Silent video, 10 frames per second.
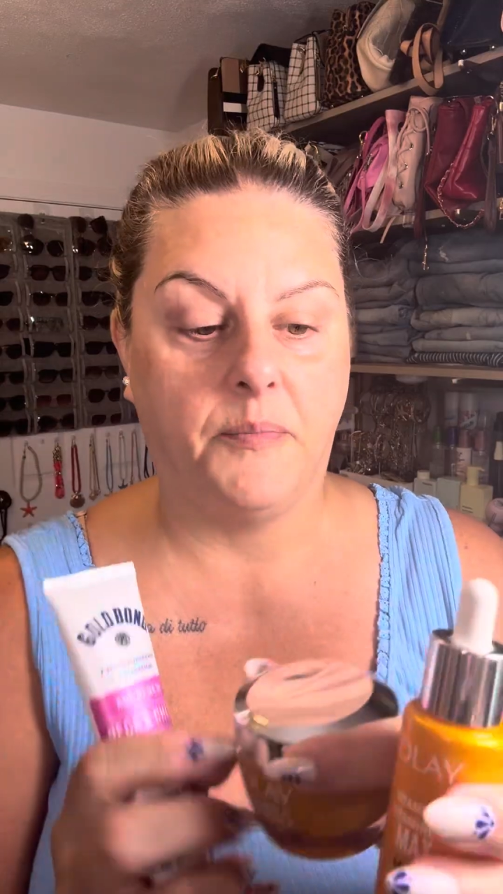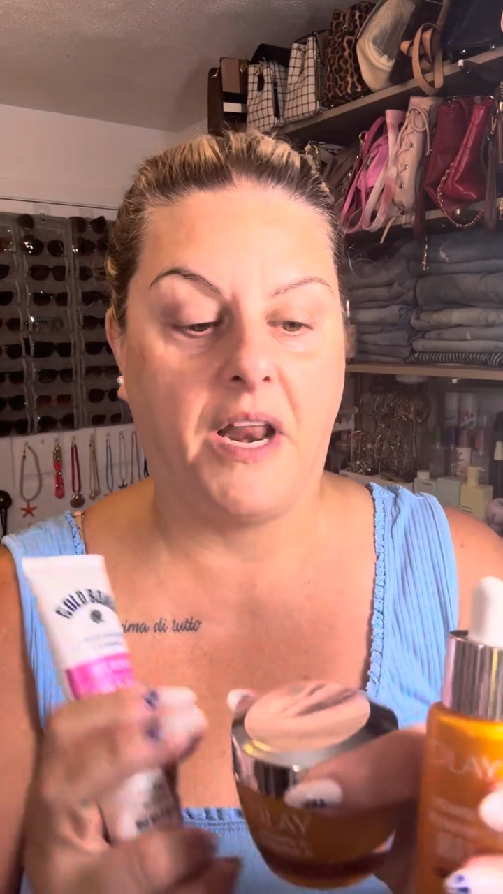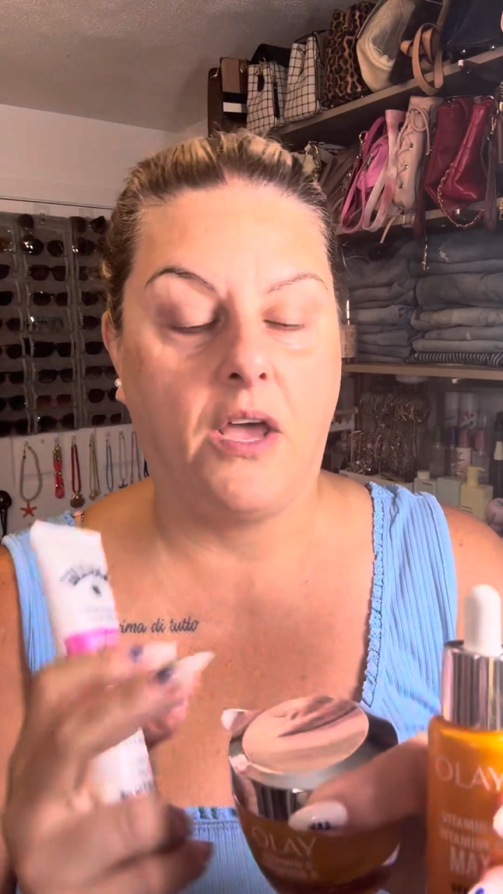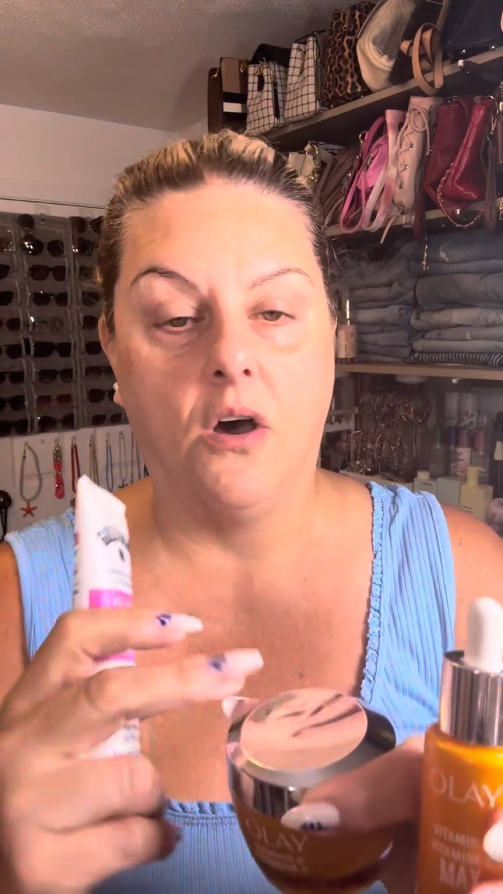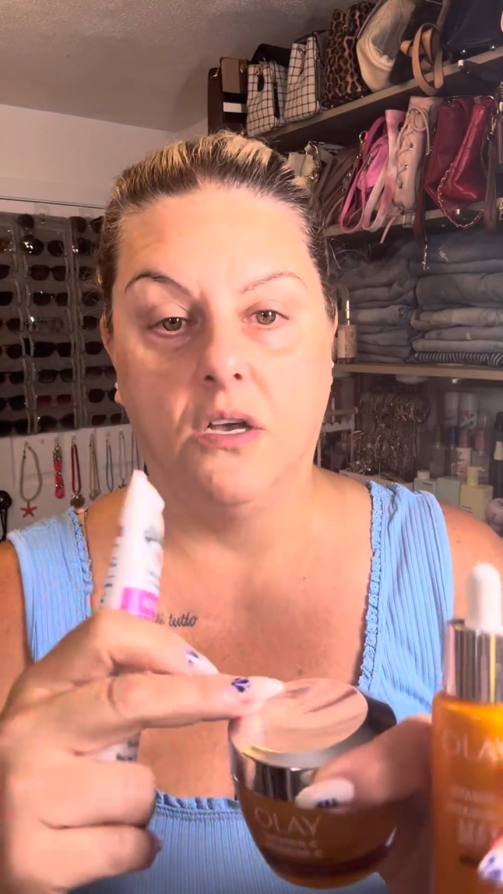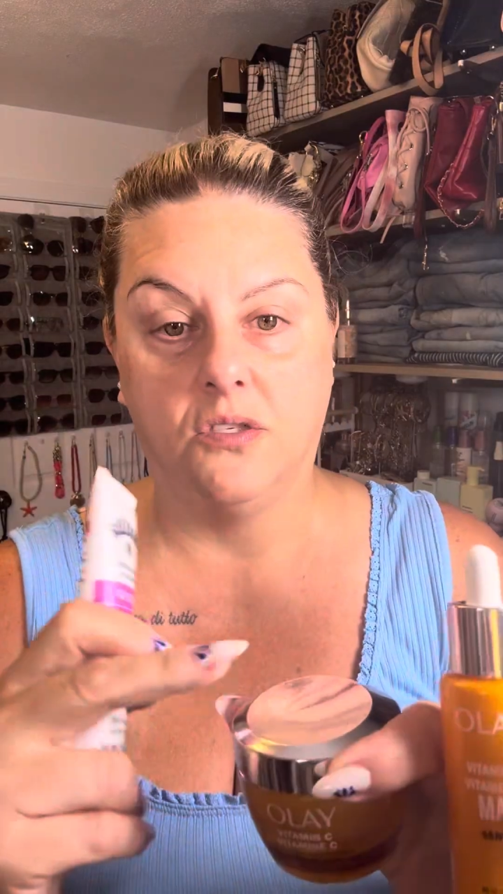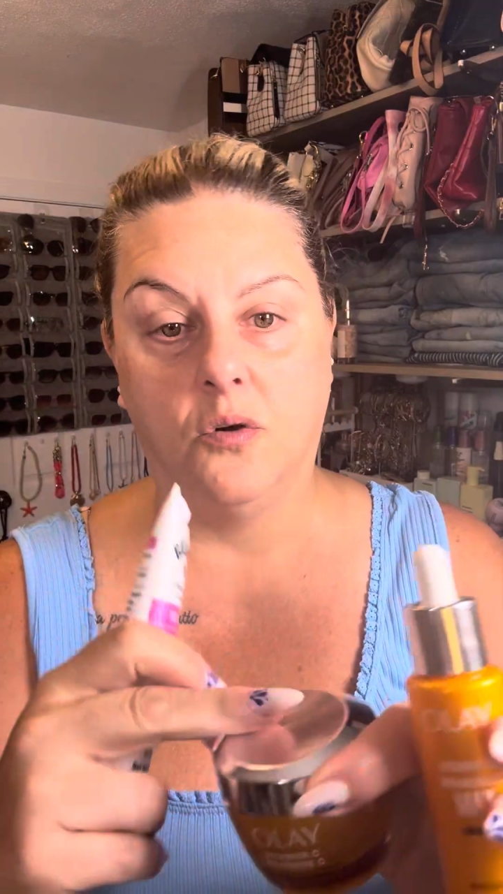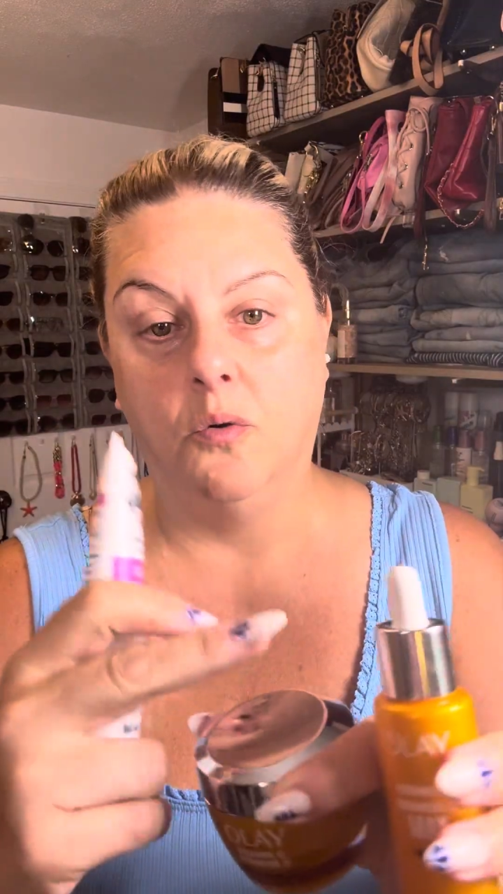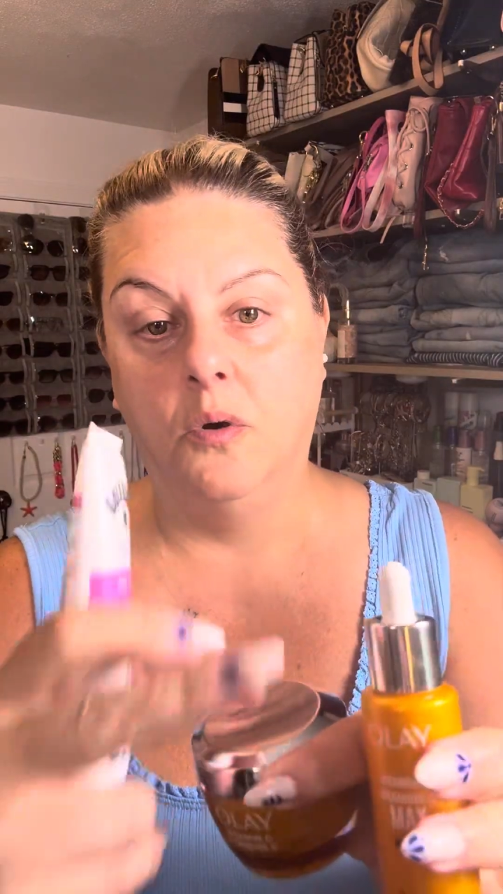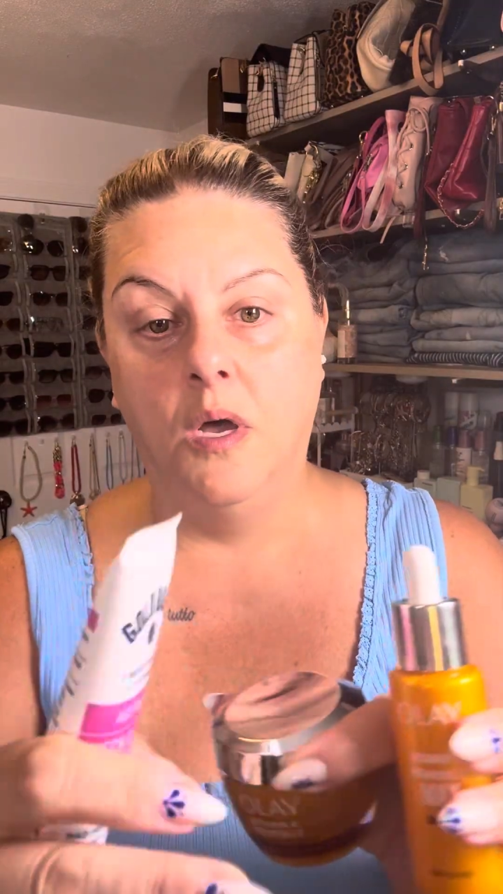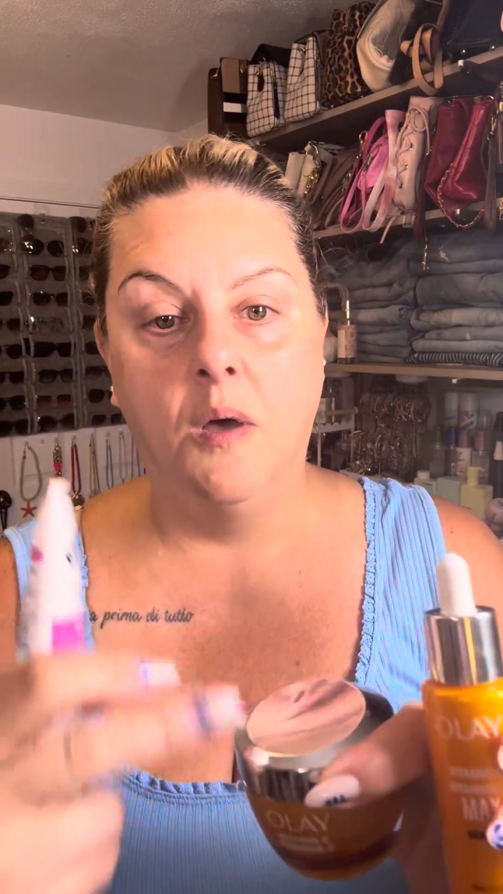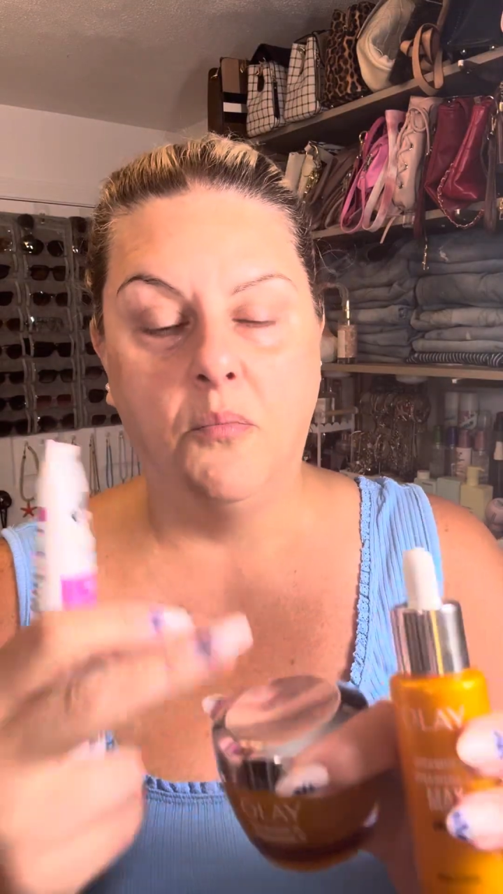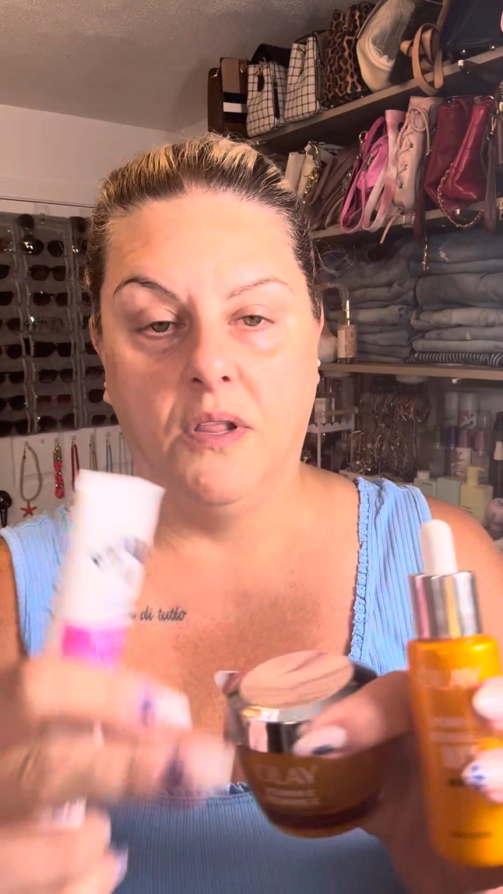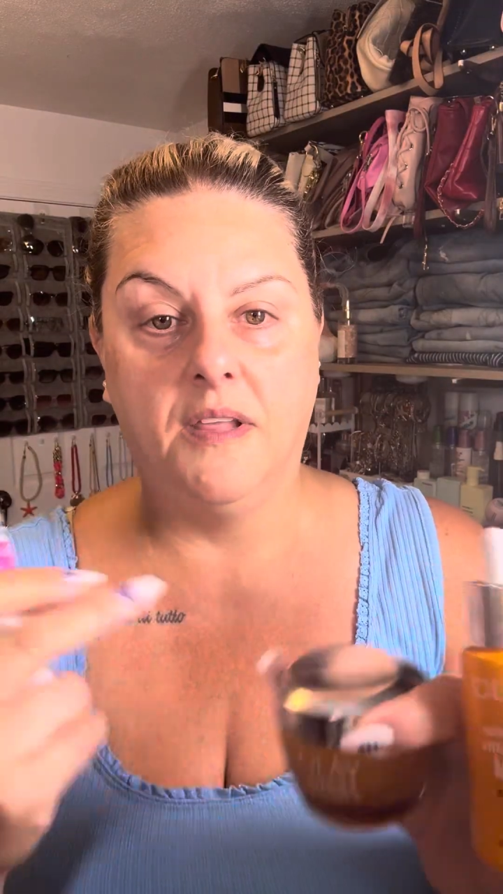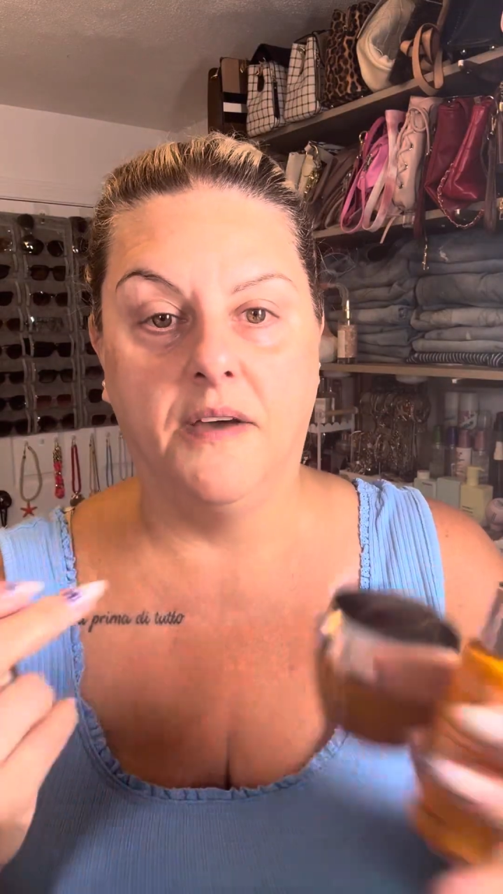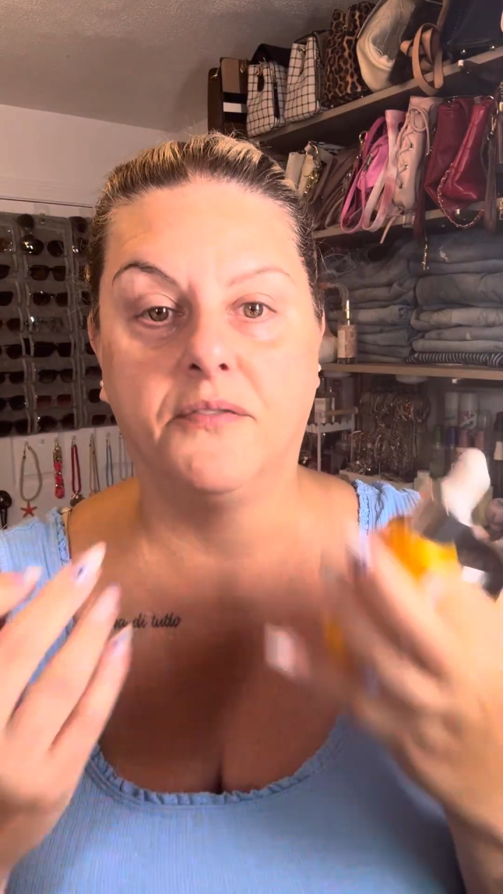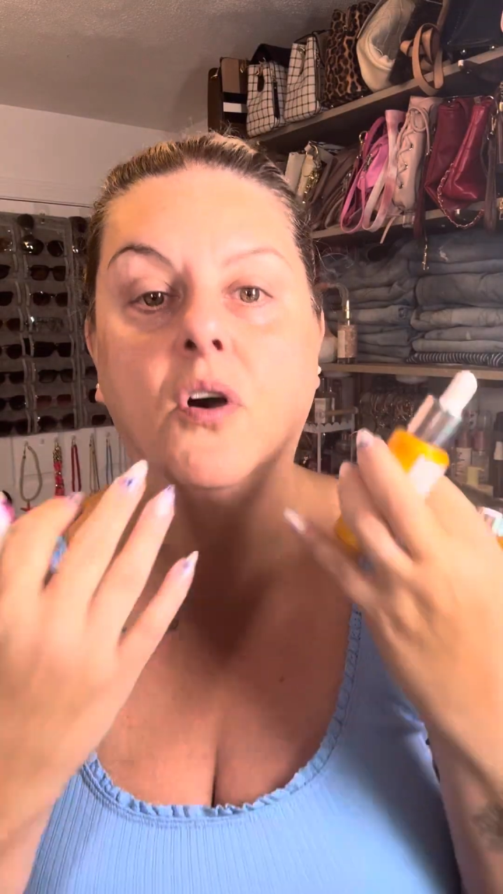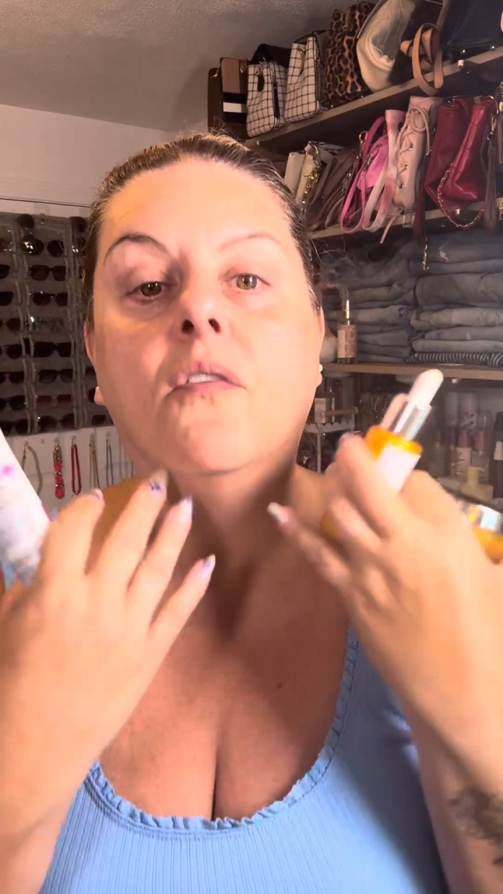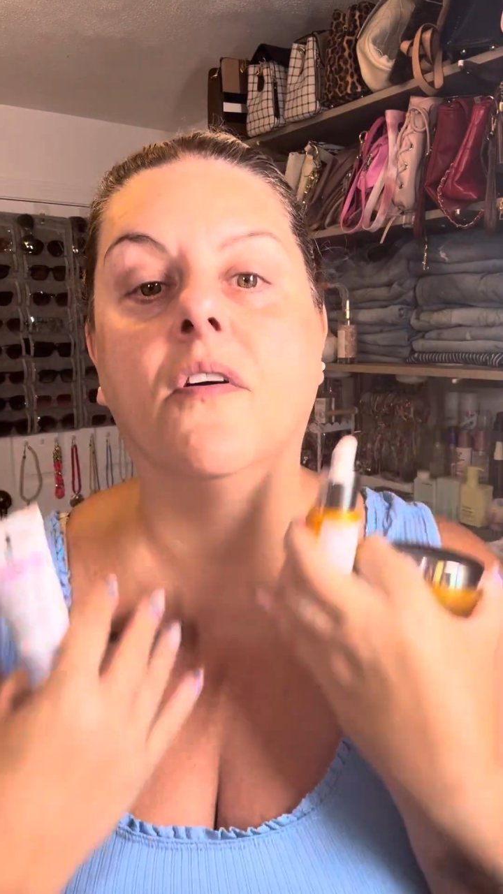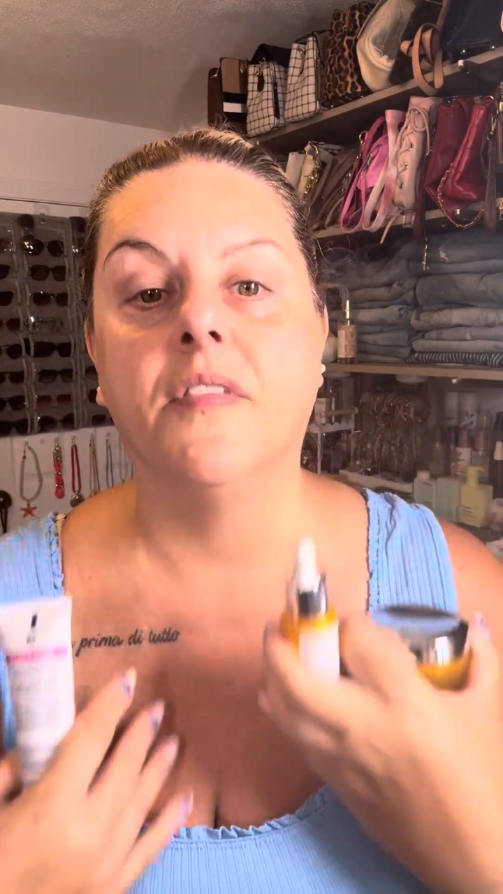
But I also put leftover